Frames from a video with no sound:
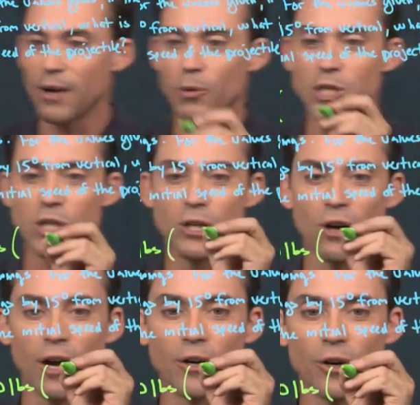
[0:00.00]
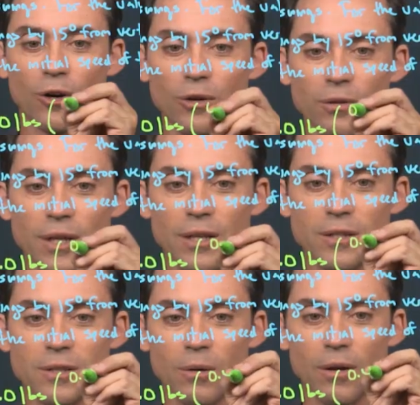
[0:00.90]
which here on Earth
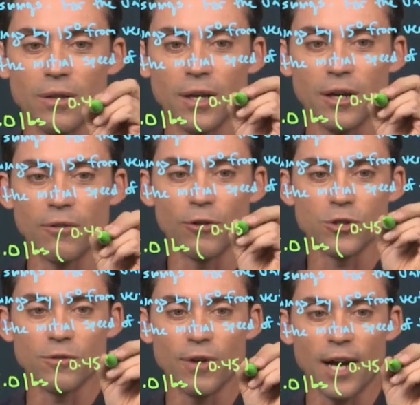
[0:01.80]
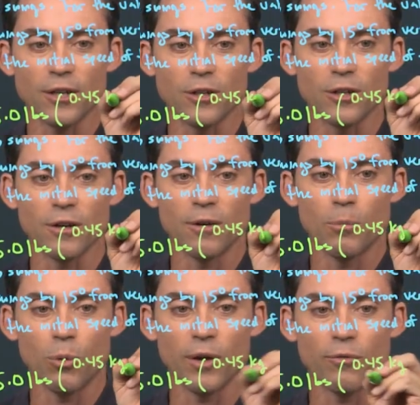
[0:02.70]
is the conversion factor
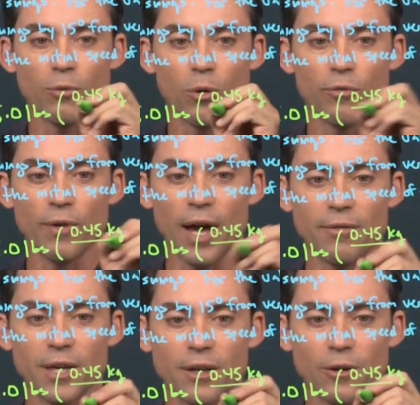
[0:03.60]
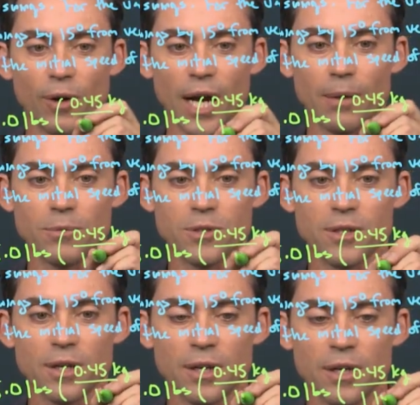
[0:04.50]
0.45 kilograms
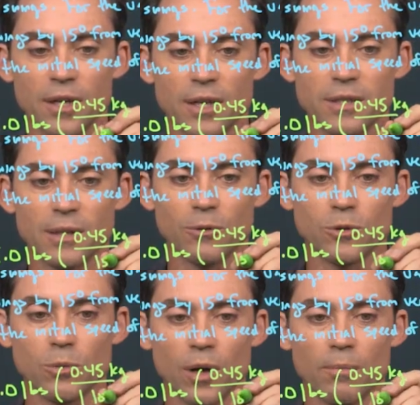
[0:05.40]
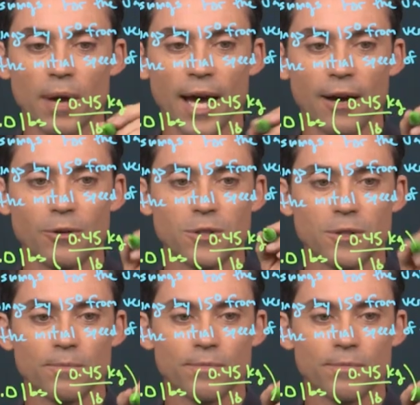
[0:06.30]
is equal to 1 pound.